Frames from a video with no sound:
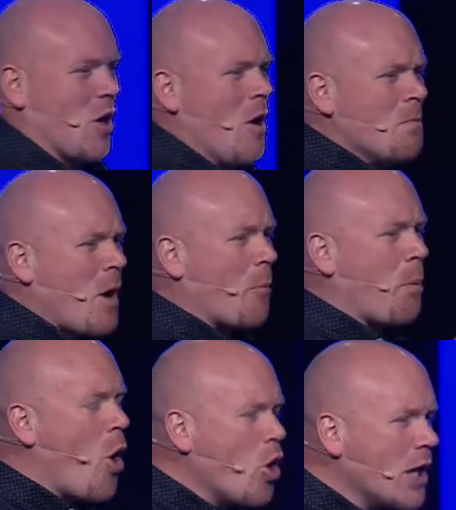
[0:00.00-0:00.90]
are, are
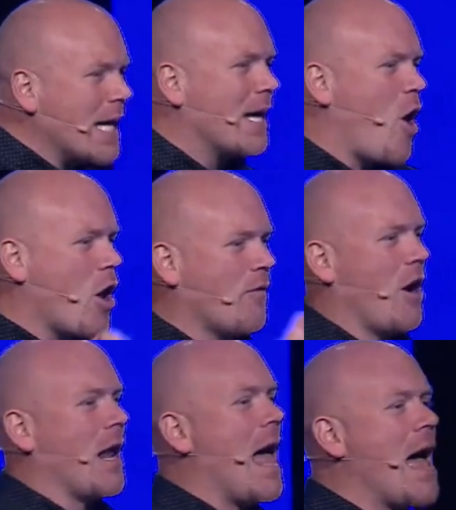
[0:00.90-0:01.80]
pulling at all of
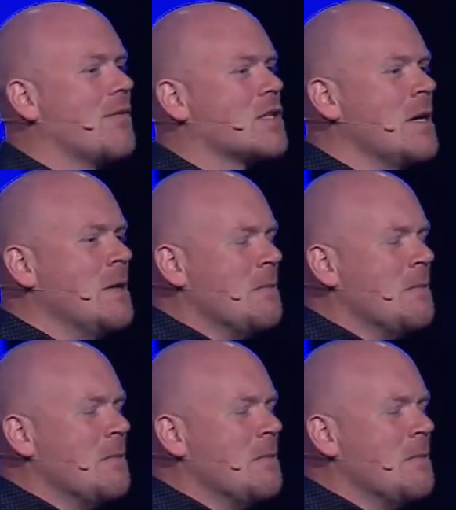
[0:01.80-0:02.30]
our lives.